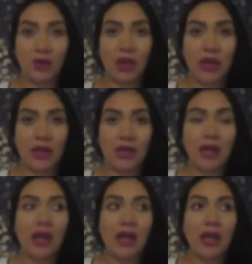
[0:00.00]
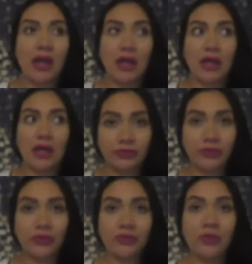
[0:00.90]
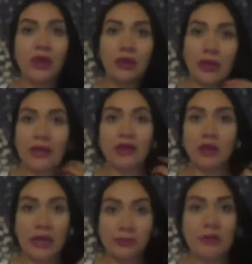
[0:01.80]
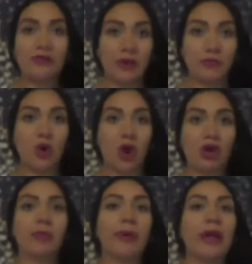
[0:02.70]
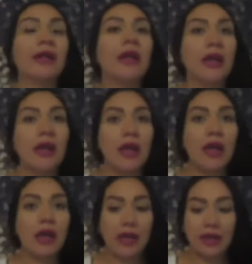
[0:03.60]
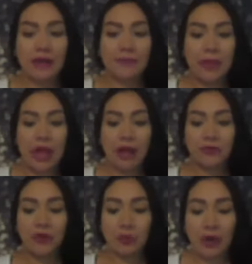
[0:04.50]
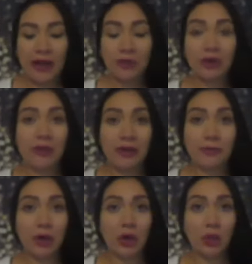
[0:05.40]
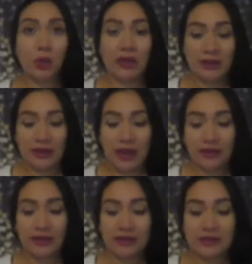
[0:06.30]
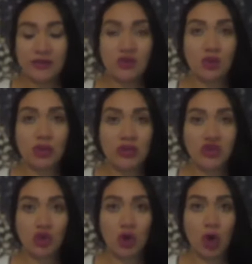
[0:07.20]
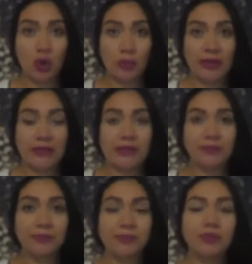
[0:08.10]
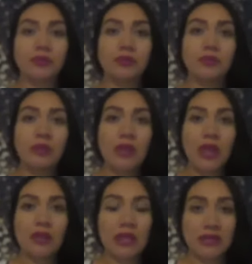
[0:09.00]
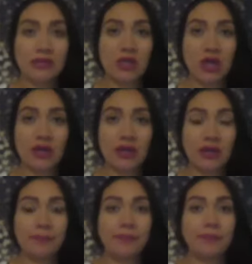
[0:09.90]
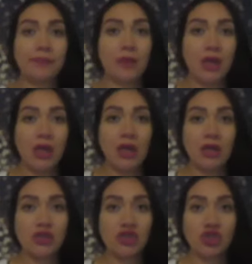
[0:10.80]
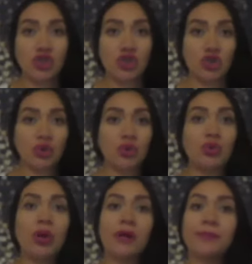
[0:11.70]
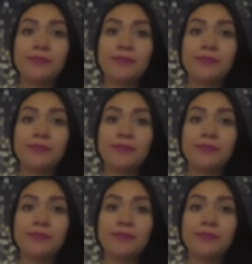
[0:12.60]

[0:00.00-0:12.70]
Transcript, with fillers: okay um, like correct me if I'm wrong but um, uh, from what I remember when the 99 cents only store opened, they started to